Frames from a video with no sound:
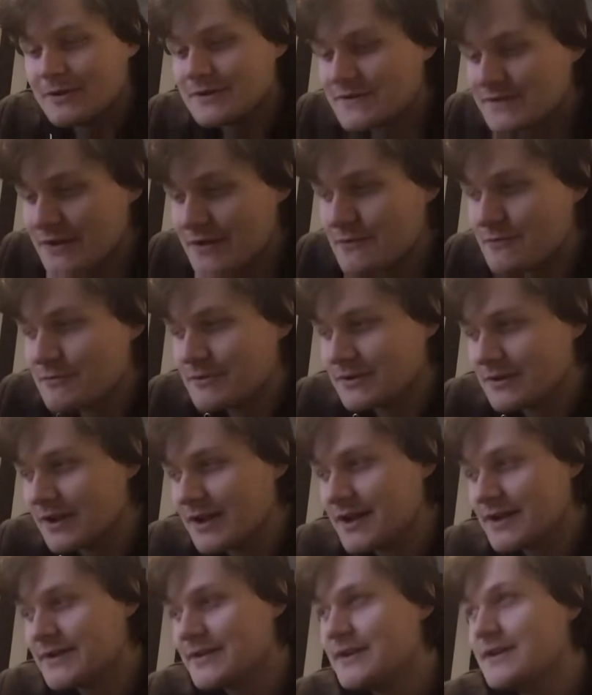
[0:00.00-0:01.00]
so
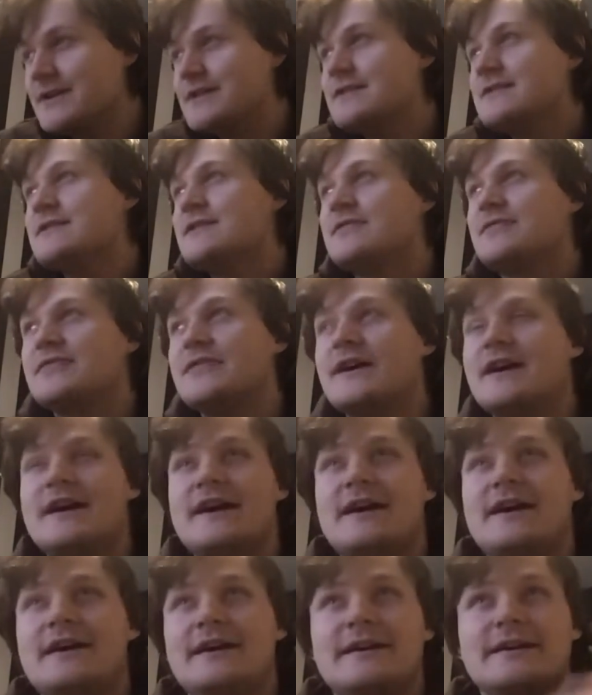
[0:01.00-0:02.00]
glad that
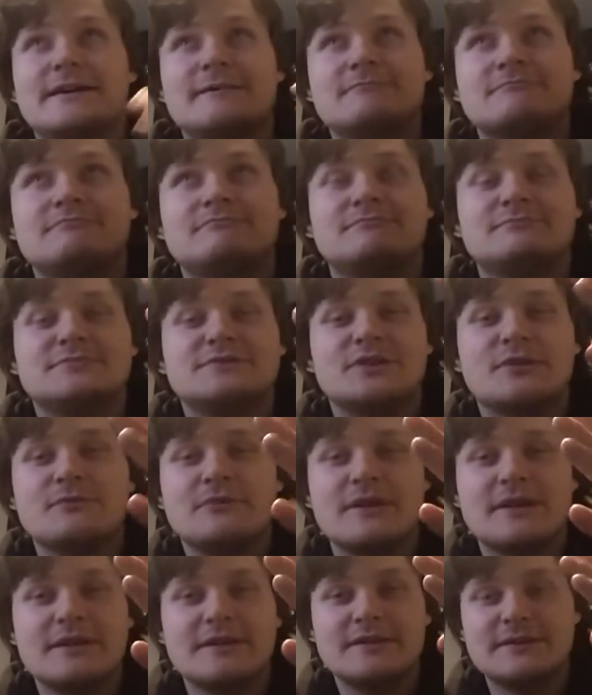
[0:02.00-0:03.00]
I
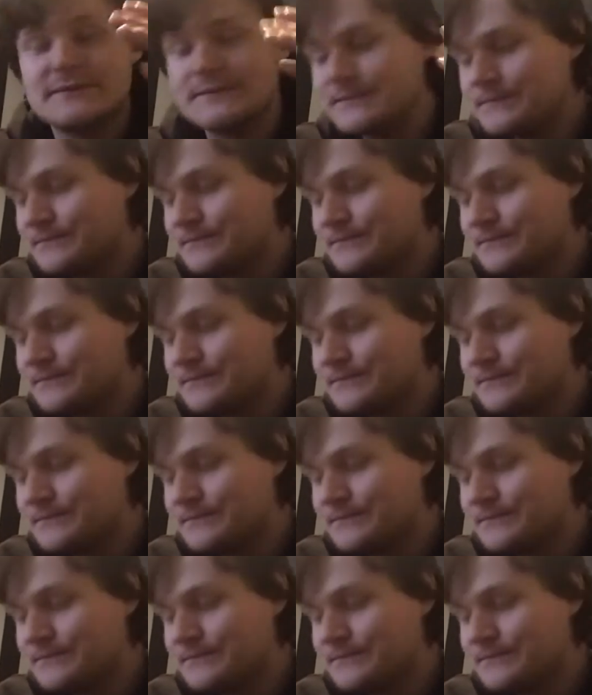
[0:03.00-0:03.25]
donated